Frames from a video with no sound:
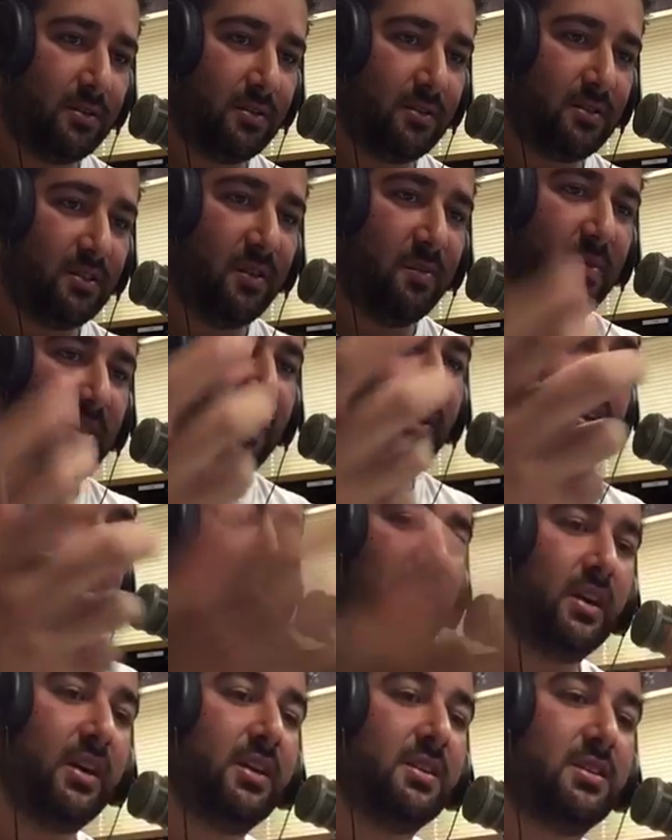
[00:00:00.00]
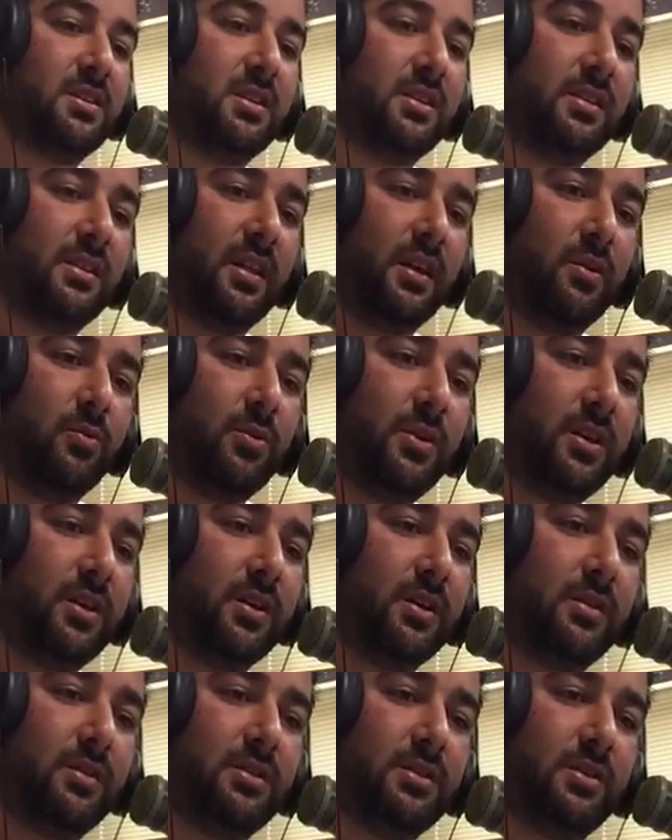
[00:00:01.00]
to make it easy that we
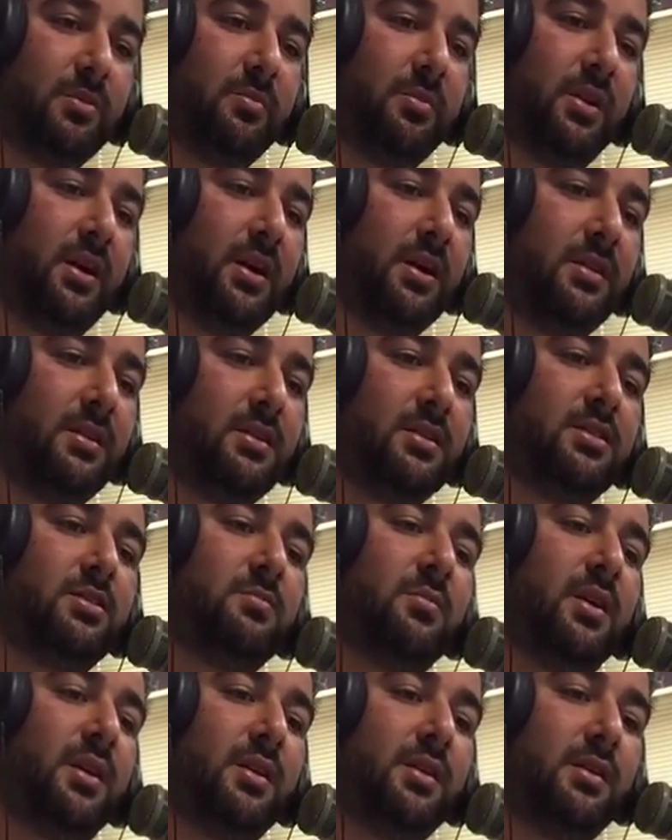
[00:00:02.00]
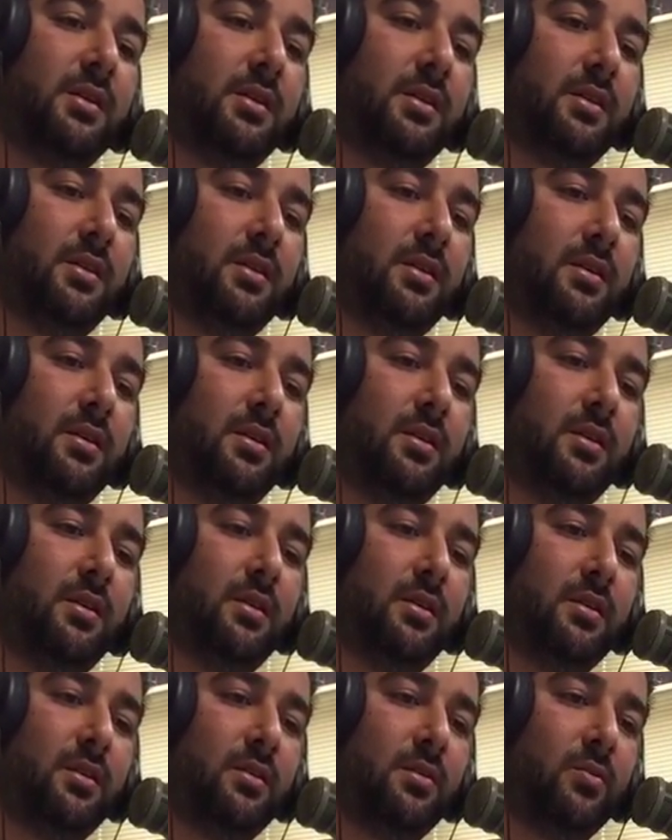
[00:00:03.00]
could supply these men
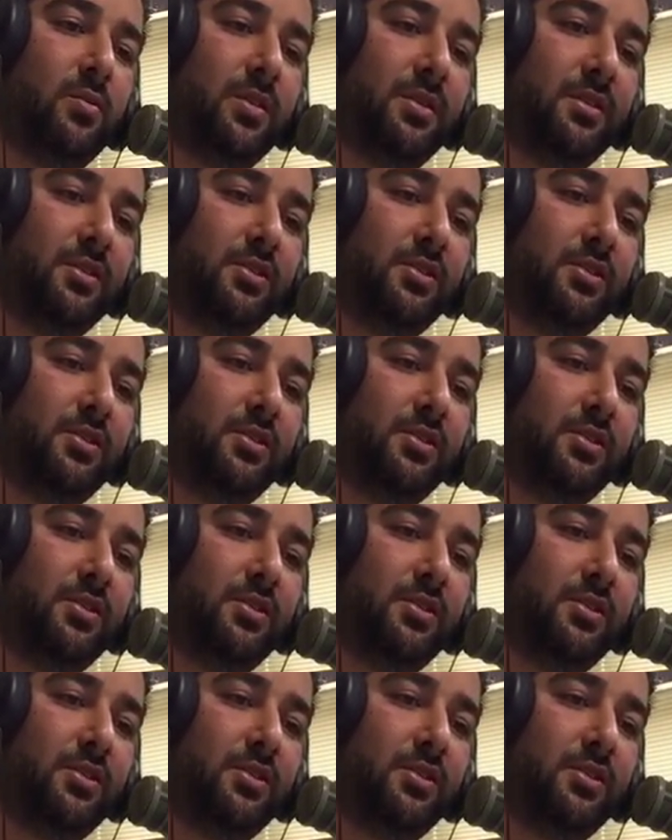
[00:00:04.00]
with the